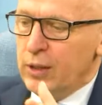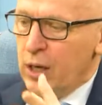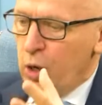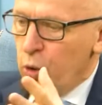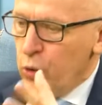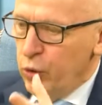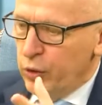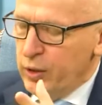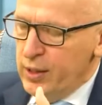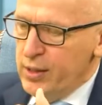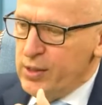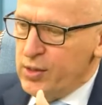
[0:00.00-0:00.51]

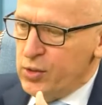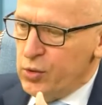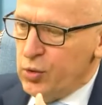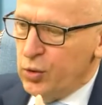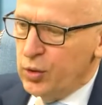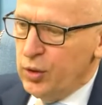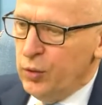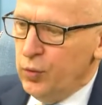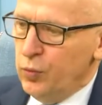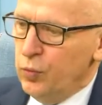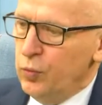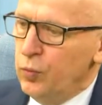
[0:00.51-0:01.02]
our
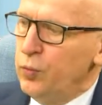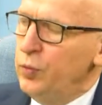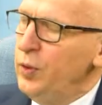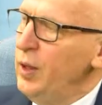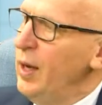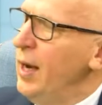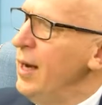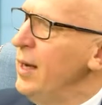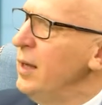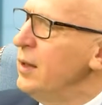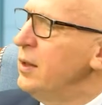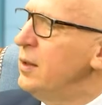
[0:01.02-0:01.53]
history, we
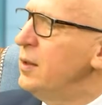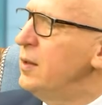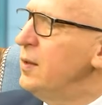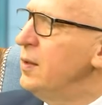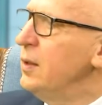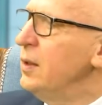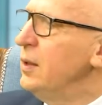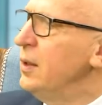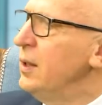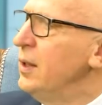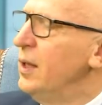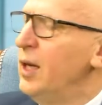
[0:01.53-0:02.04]
had
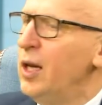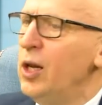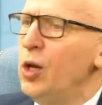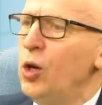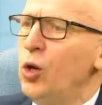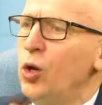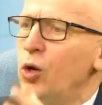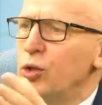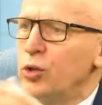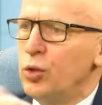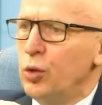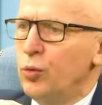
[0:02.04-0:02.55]
a
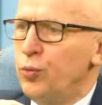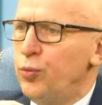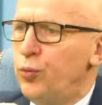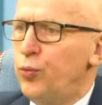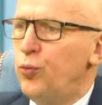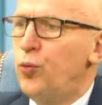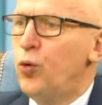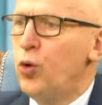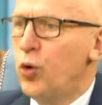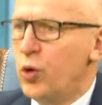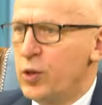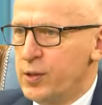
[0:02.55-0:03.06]
lot of
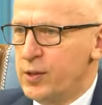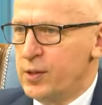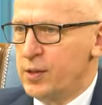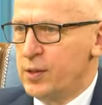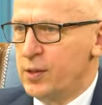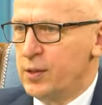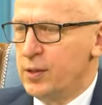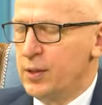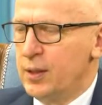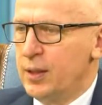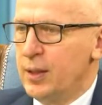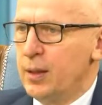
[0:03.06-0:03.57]

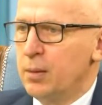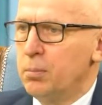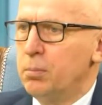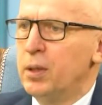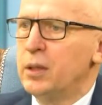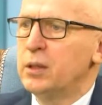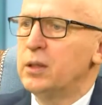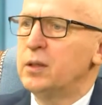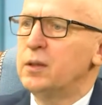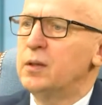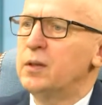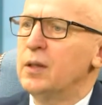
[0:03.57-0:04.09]
wars,
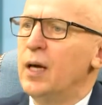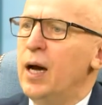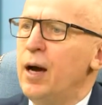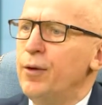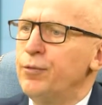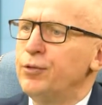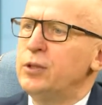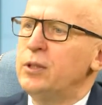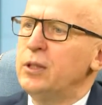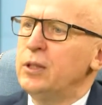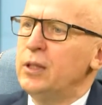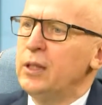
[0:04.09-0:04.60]
but
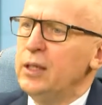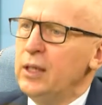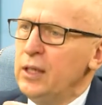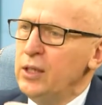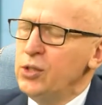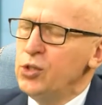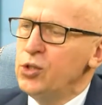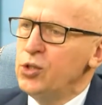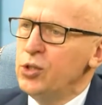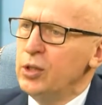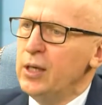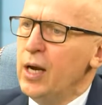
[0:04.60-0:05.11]
after
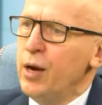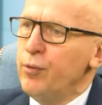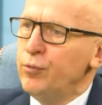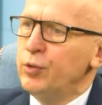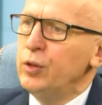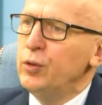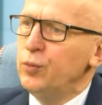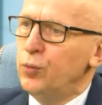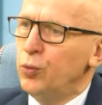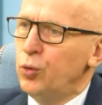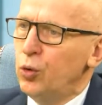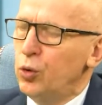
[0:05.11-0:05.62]
each and
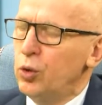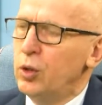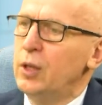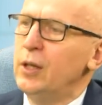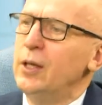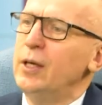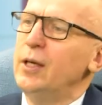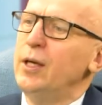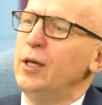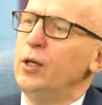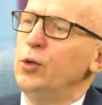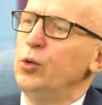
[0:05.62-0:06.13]
every war,
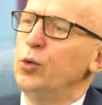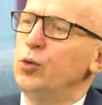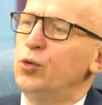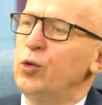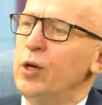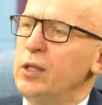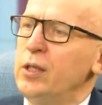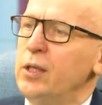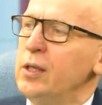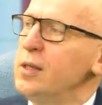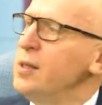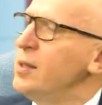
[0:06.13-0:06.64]

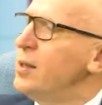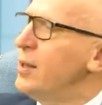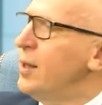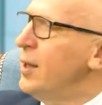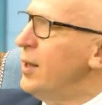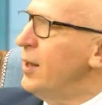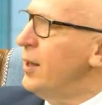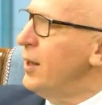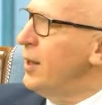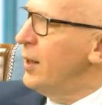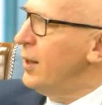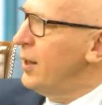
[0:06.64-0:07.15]
Ukrainians
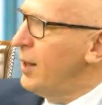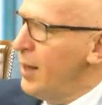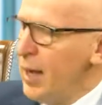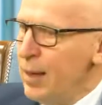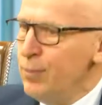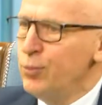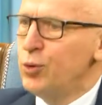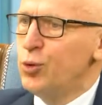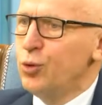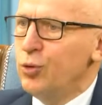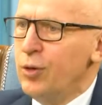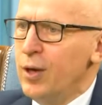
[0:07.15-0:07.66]

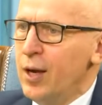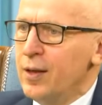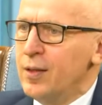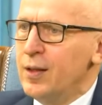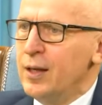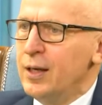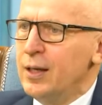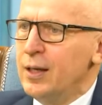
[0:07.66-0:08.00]
came together